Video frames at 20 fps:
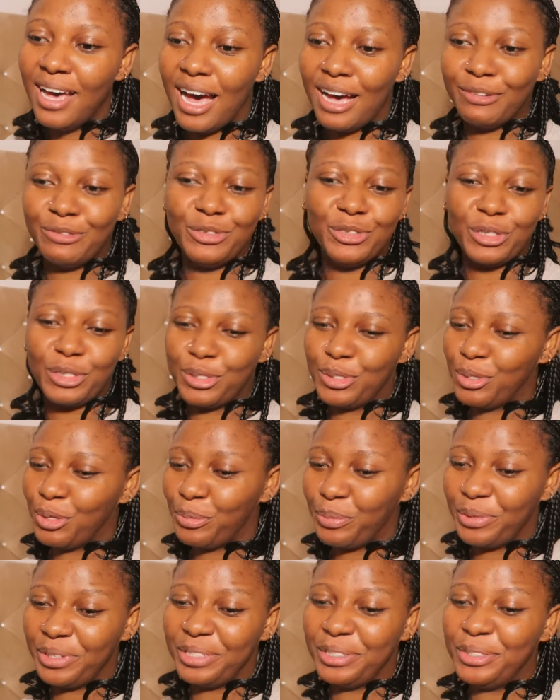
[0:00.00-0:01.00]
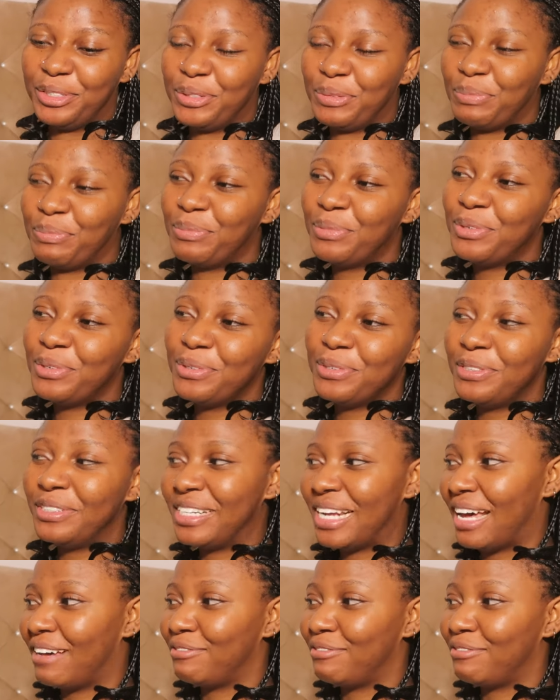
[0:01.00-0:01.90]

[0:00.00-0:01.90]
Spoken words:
I've just not been in the mood.